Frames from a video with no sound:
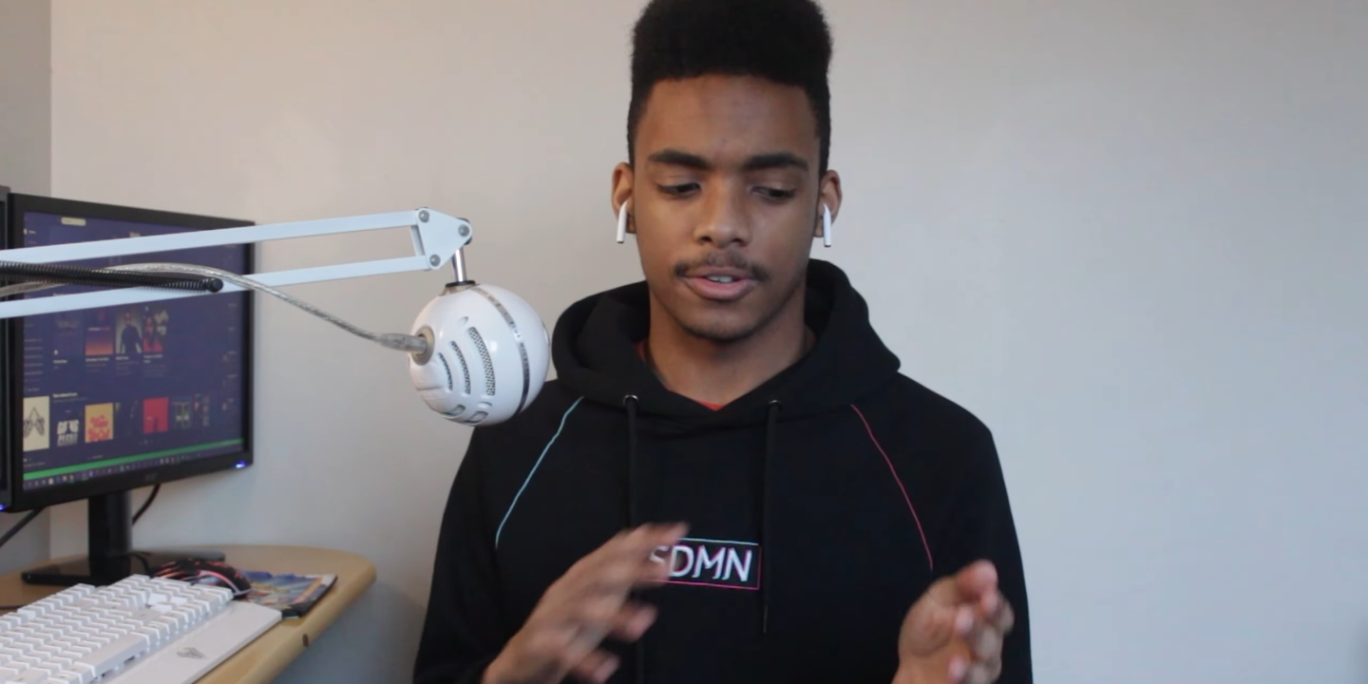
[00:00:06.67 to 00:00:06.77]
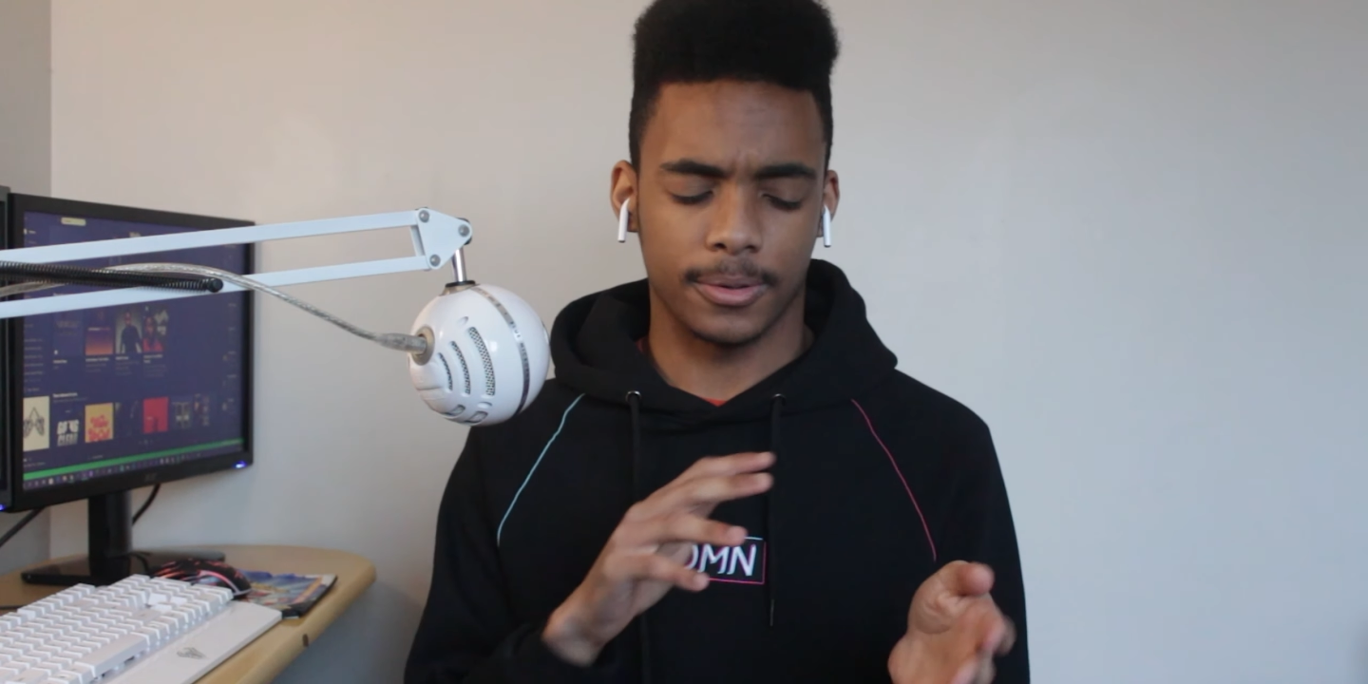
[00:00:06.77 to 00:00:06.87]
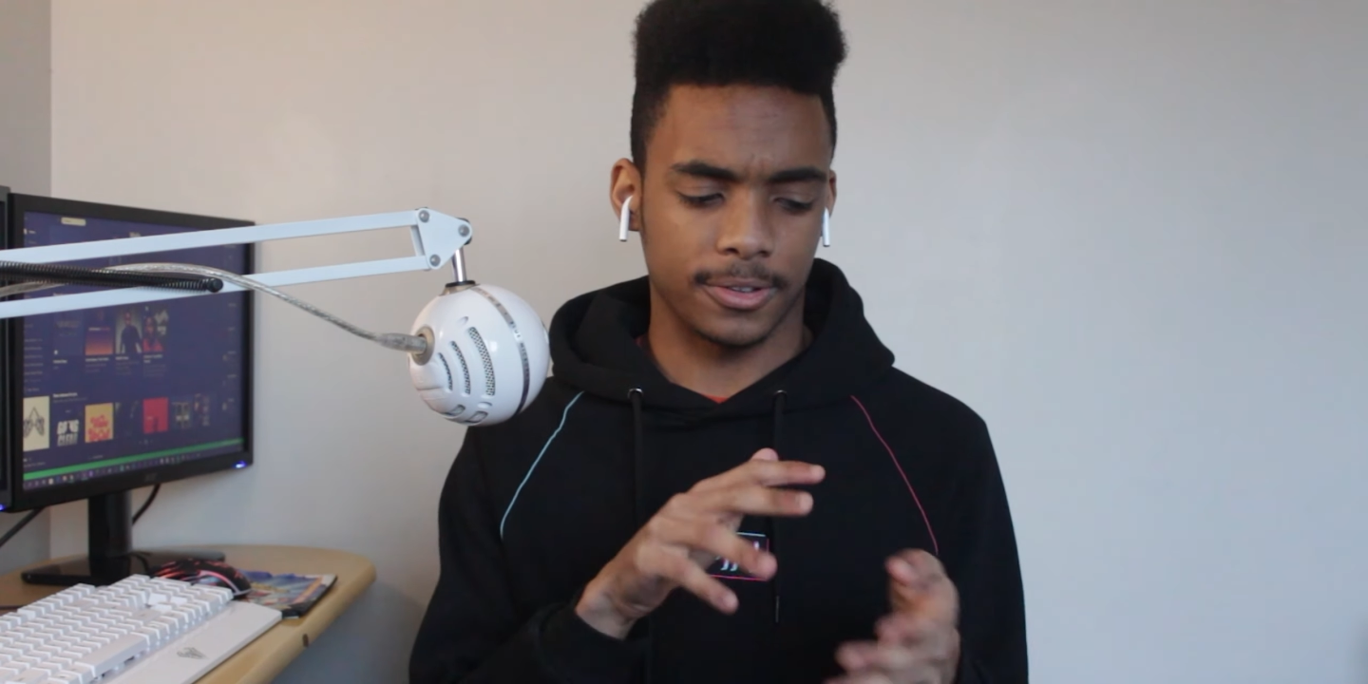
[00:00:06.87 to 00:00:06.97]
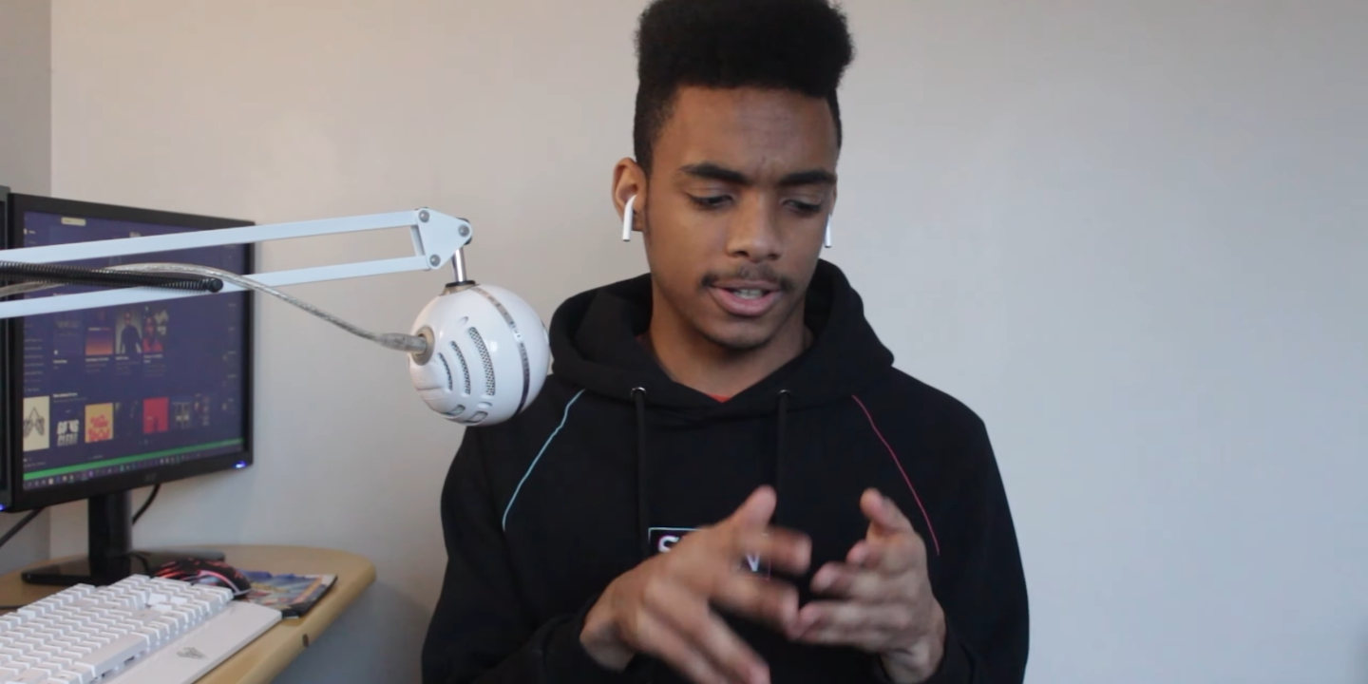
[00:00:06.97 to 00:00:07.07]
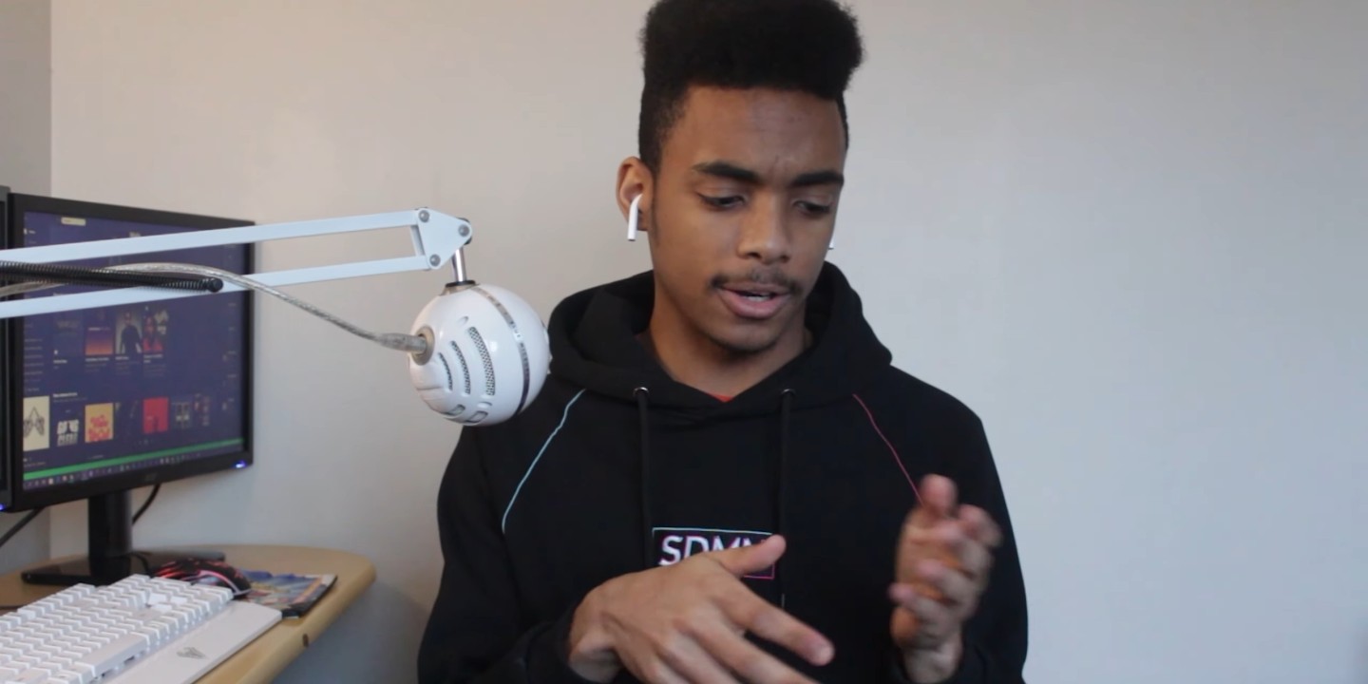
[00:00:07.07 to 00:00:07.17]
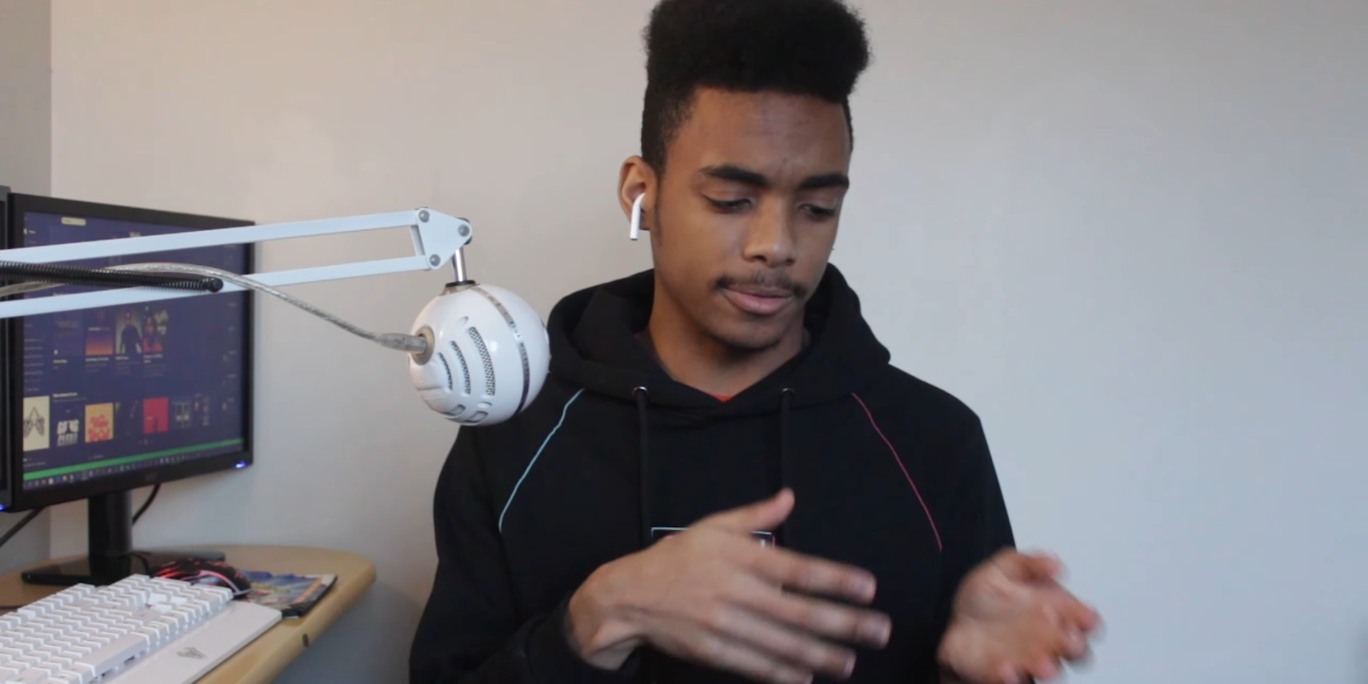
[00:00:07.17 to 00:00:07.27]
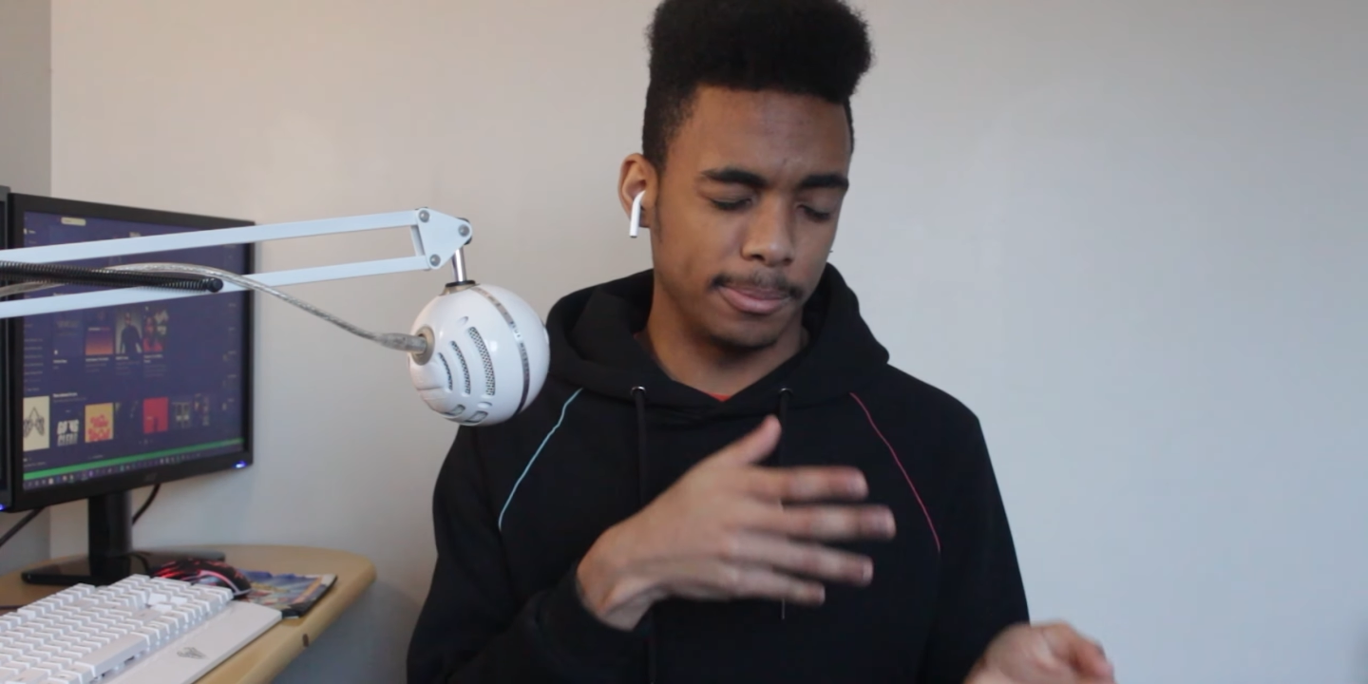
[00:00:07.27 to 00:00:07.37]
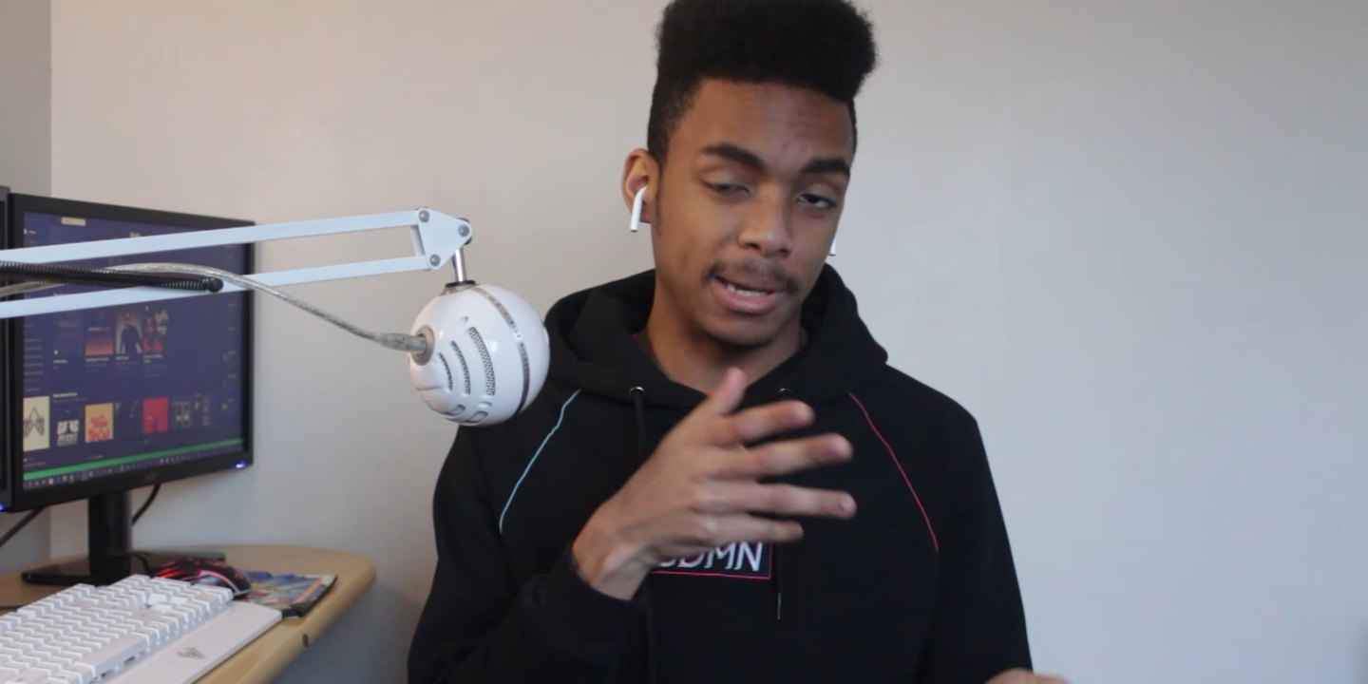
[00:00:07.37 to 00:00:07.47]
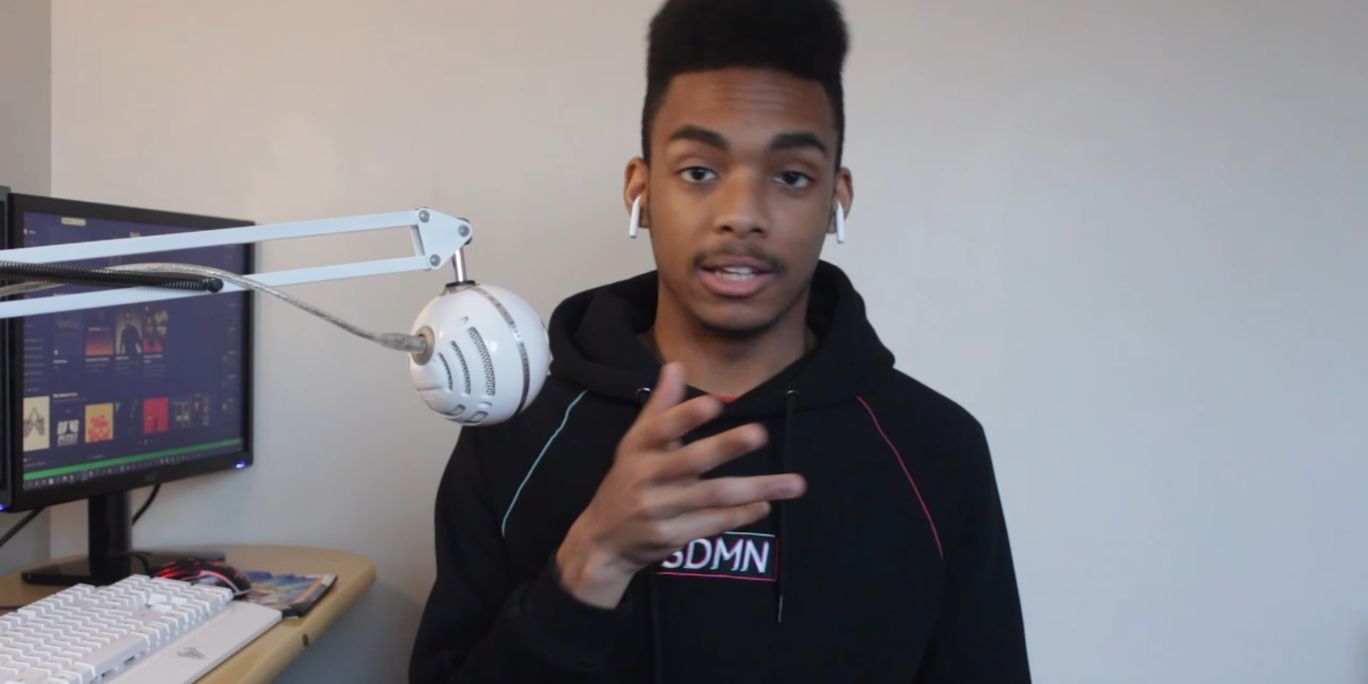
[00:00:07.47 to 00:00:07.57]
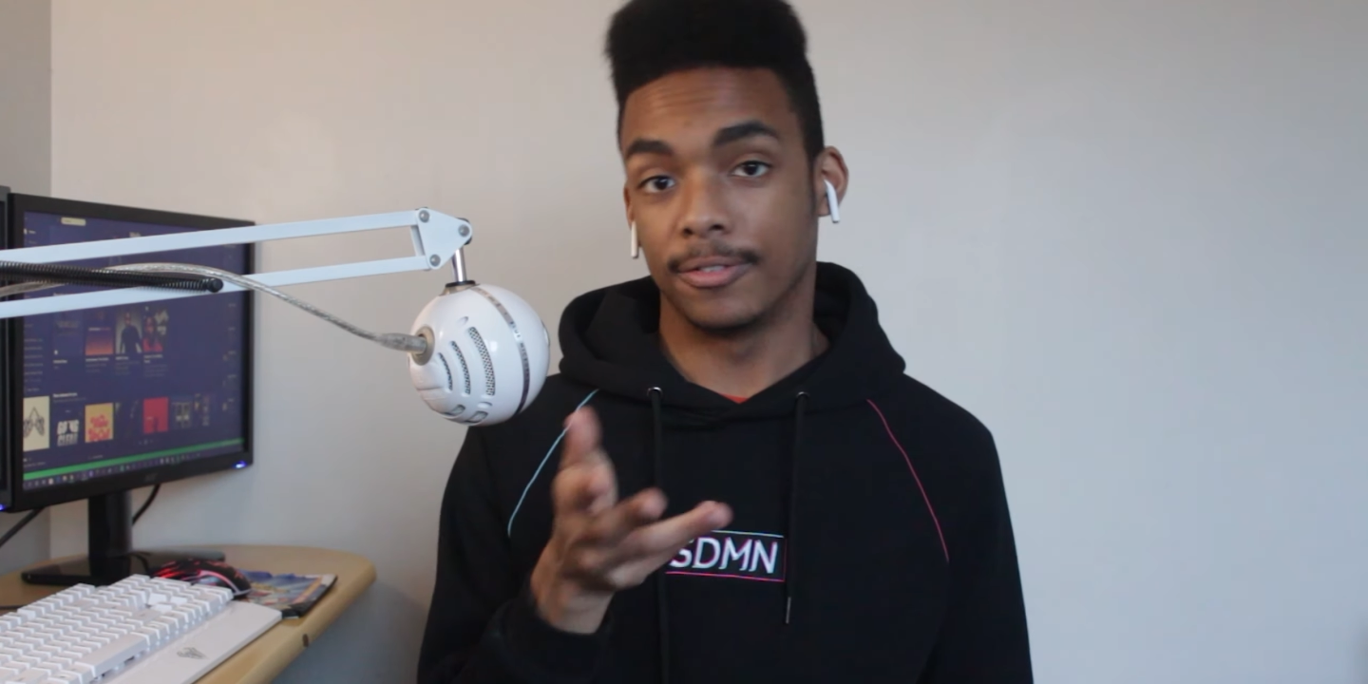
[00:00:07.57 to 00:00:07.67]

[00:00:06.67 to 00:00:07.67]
or else I can't really make